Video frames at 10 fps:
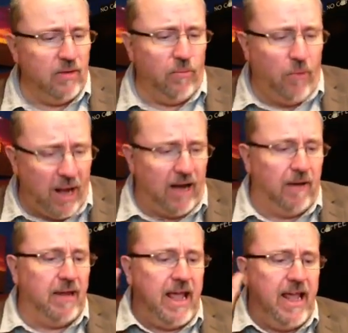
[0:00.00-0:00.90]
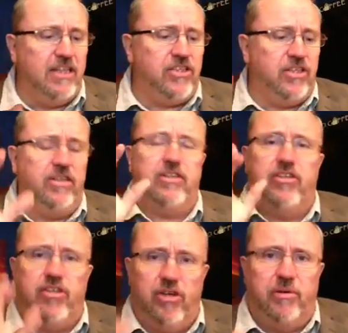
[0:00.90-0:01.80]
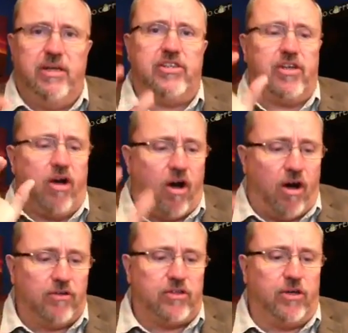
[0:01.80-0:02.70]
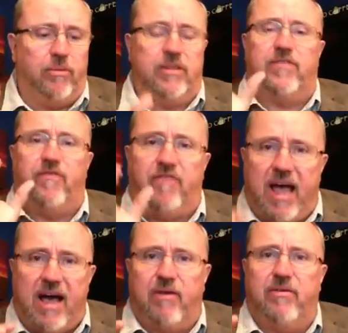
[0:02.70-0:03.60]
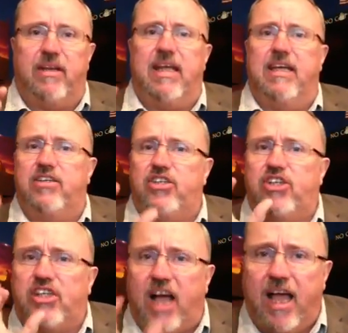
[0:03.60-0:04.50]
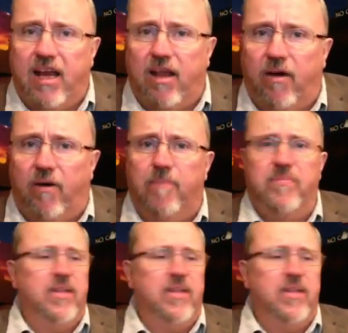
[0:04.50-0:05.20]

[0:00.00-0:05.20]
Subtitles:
Wow, ancient Jewish altar was found in Shilo.